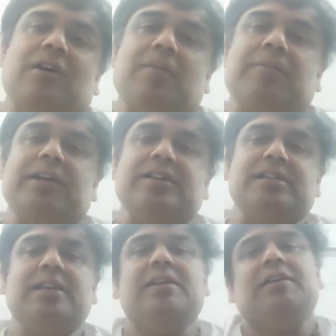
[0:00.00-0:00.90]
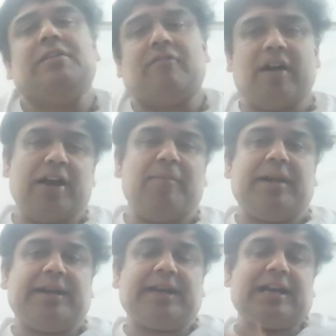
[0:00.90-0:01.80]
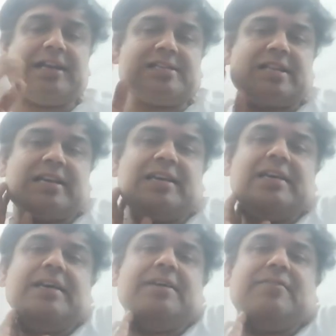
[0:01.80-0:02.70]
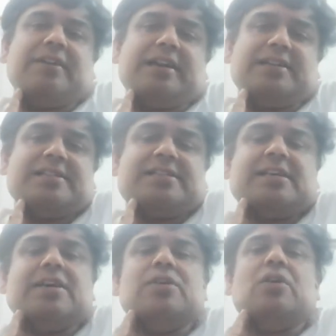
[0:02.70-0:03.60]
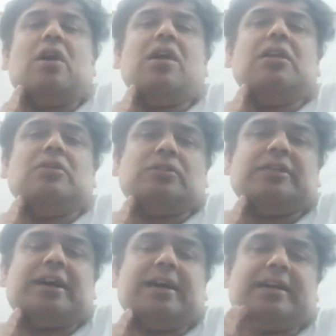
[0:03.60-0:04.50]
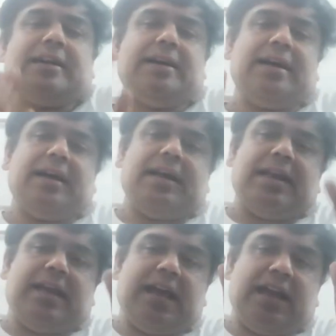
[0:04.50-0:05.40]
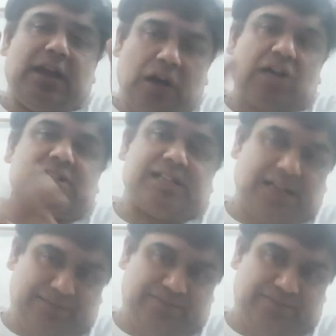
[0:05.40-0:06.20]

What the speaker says: operation very meticulously. Friends, you all know that a nozzle,